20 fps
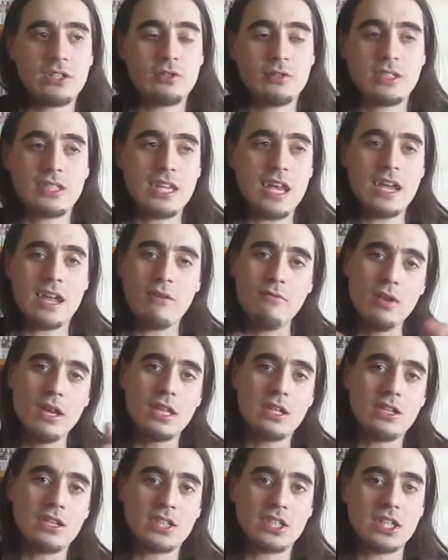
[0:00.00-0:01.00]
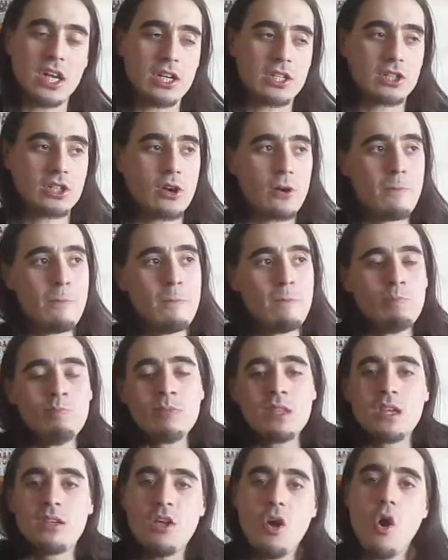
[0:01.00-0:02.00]
So it's like, it really does suck. So
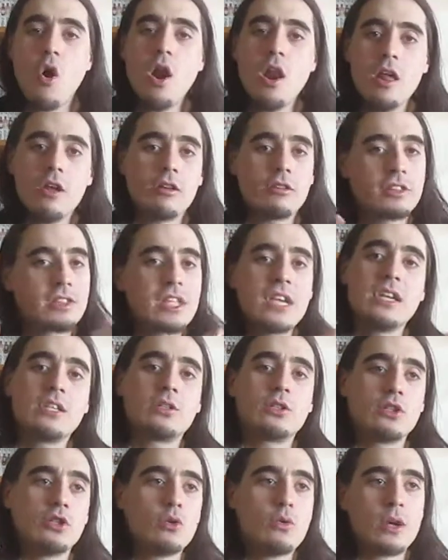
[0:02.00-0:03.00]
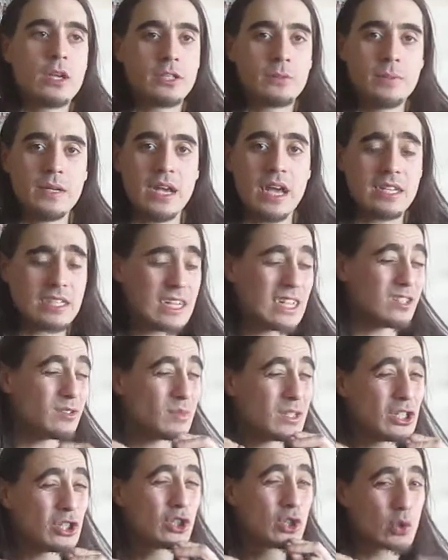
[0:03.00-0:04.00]
there are little things USPS has
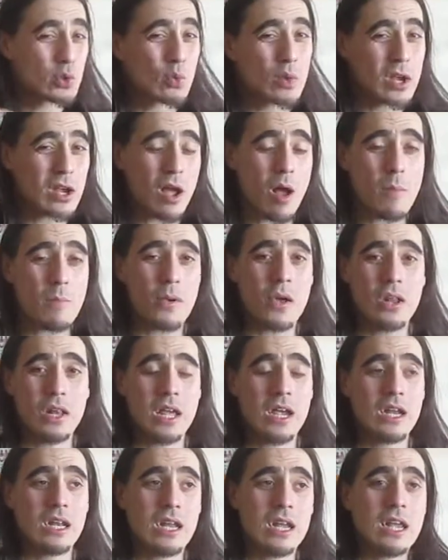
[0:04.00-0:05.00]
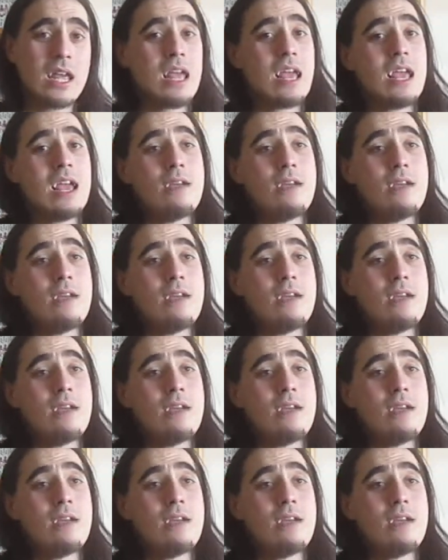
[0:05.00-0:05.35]
been screwing up on lately.